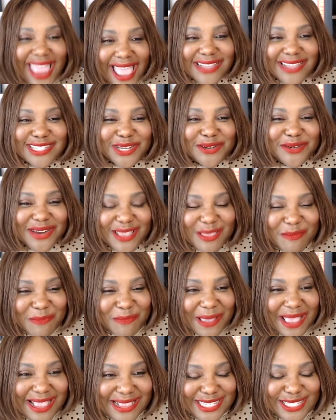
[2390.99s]

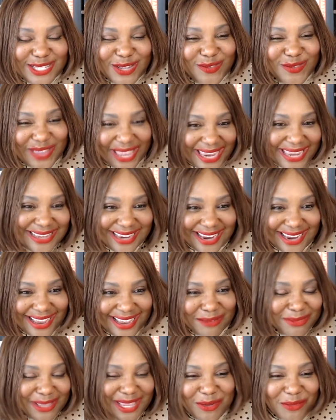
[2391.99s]
Nazareth,
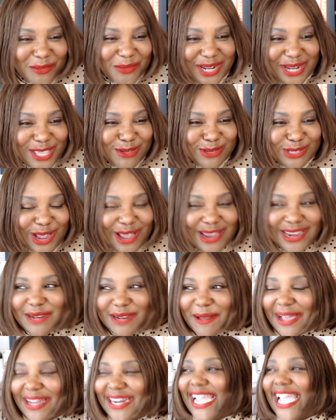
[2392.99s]
Pennsylvania? I'm like, what are you
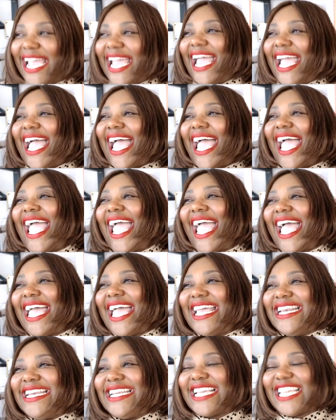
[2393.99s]
talking about?
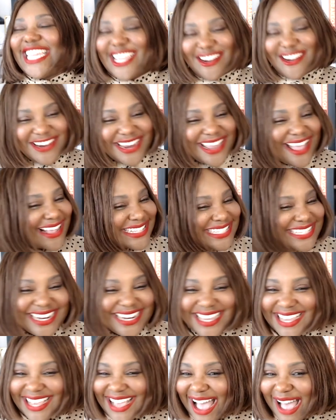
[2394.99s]
And
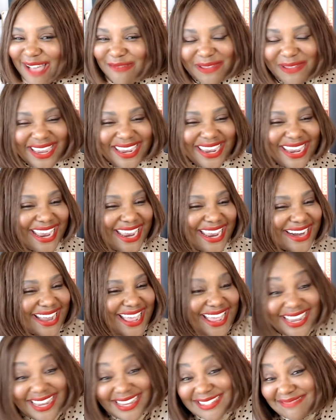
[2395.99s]
curiosity got me.
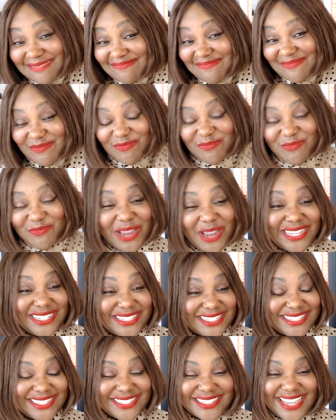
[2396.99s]
And I
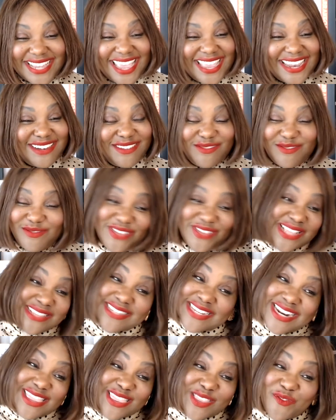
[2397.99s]
went and
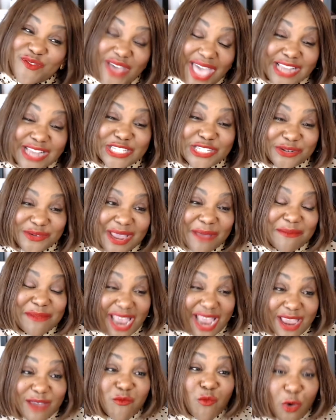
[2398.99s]
visited the
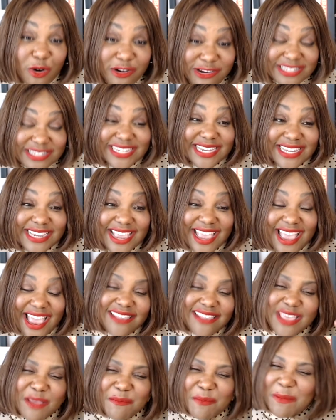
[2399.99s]
factory. I mean, I worked,
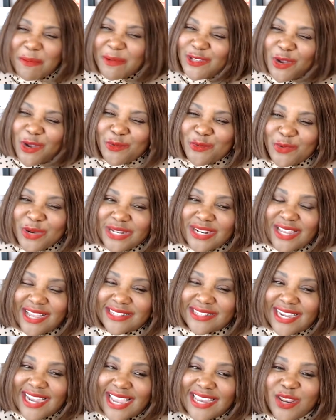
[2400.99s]
I think people don't
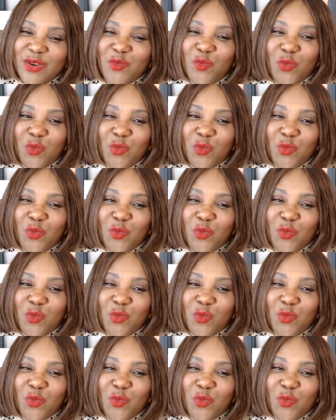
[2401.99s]
realize, like, I